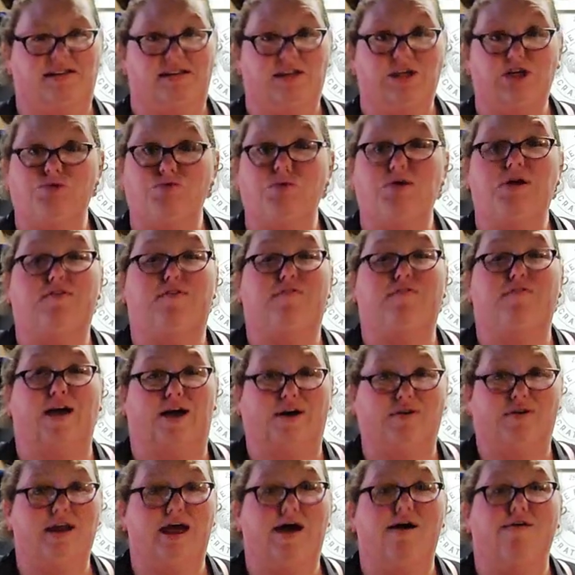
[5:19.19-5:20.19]
You would have
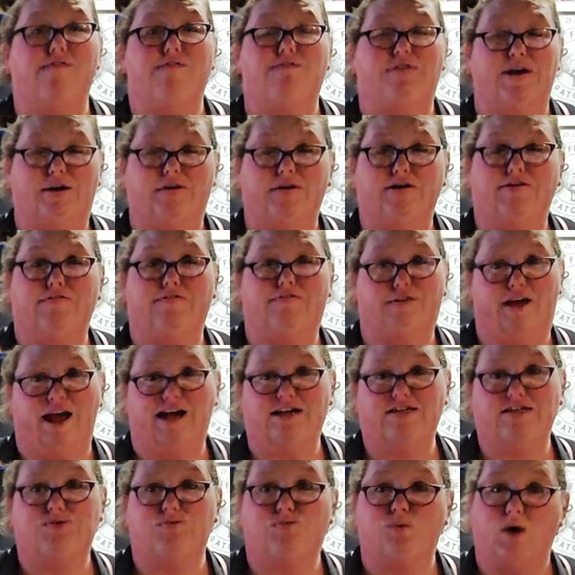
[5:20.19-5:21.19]
found out very
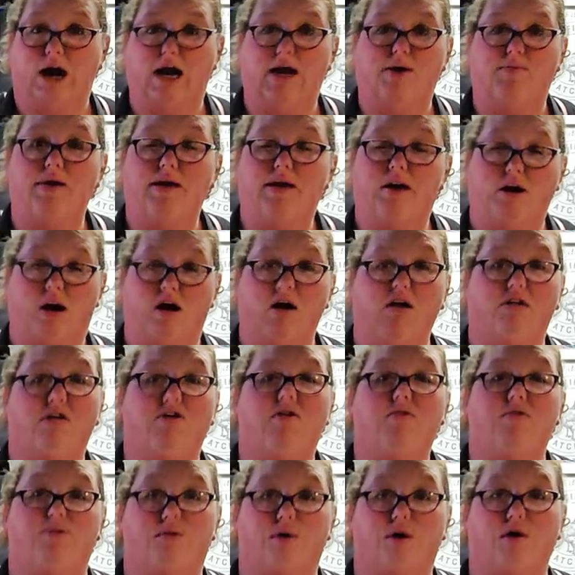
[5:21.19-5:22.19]
fast why we call it
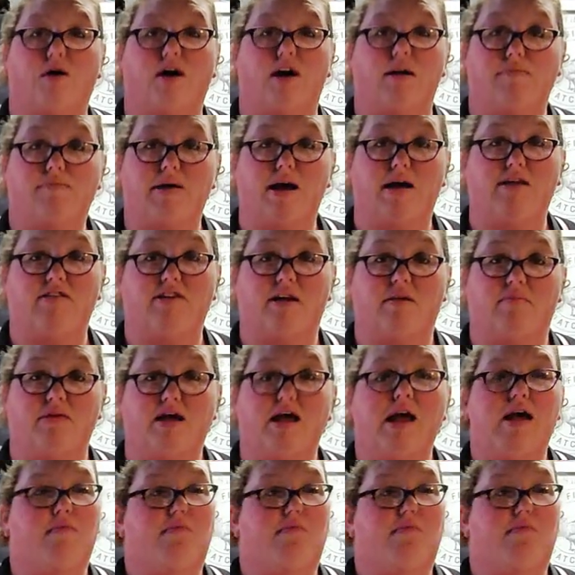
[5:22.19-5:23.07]
roaring bedlam.